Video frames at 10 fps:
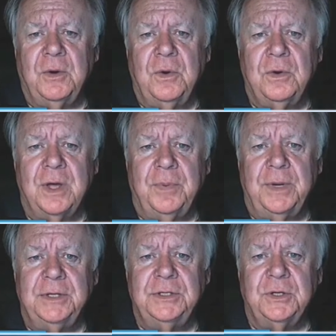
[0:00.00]
oil
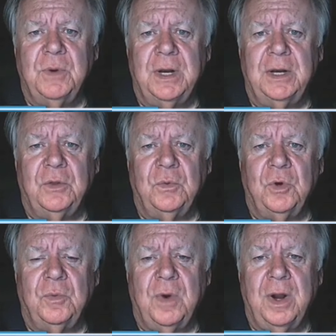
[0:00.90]
company to go out into the
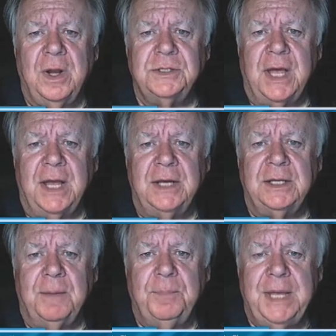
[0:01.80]
world markets and
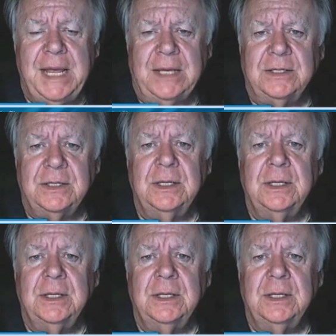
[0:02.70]
compete.